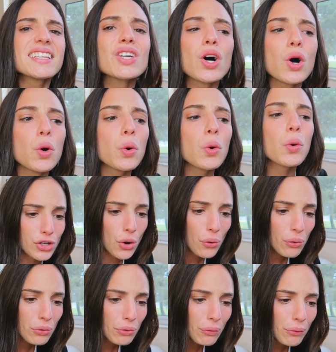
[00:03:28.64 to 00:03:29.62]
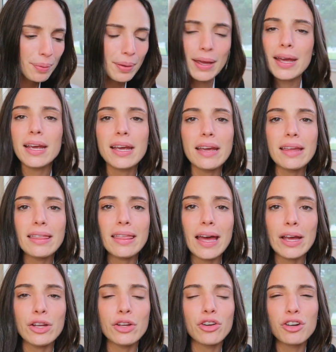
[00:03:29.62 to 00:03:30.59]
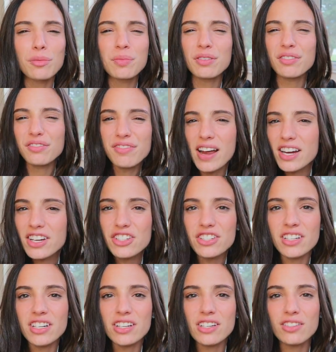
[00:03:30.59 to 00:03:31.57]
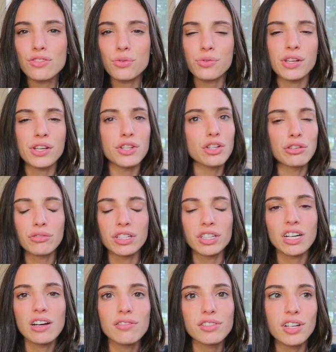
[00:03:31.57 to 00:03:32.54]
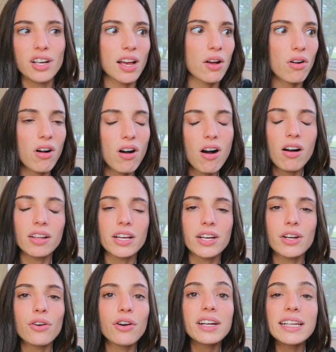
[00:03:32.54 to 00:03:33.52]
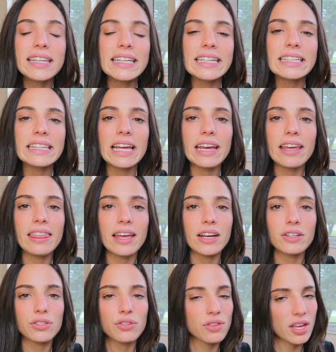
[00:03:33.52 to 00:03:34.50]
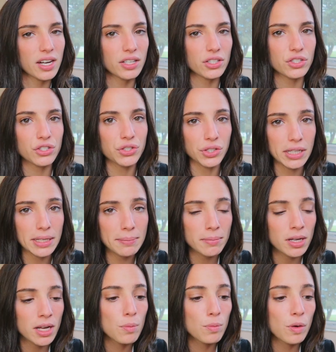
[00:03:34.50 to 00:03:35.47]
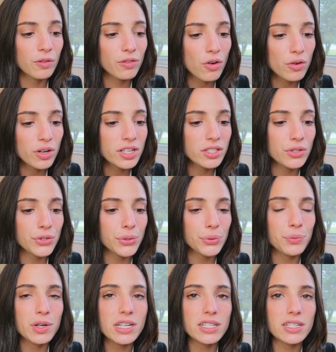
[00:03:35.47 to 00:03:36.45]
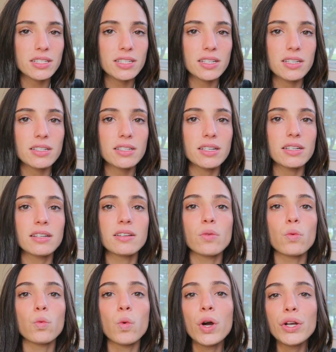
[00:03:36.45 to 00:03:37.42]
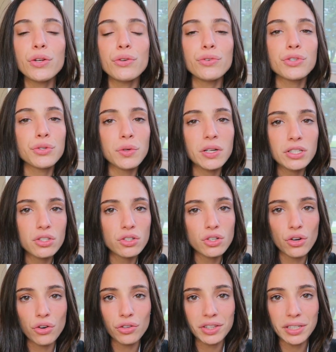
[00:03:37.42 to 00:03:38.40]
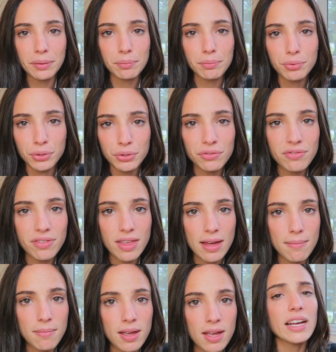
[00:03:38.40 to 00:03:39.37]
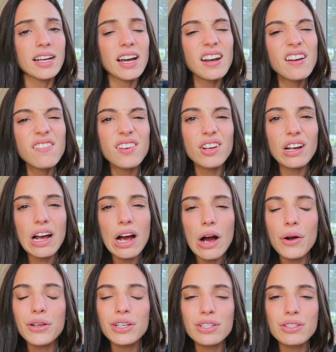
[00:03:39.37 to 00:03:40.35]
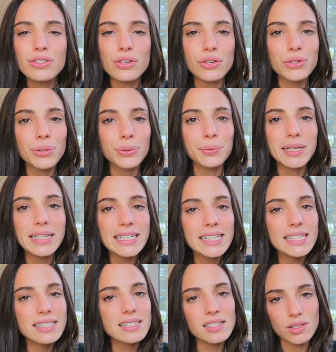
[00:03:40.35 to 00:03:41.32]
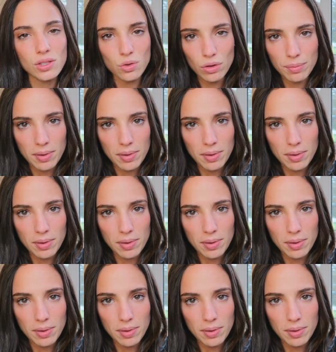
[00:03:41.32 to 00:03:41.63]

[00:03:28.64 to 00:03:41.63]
so don't pick that you're a perfectionist or that you're a recovering alcoholic or anything like that to that extreme, but focus on your weaknesses and what you're doing to currently improve them and kind of figure out how you can turn your weakness into a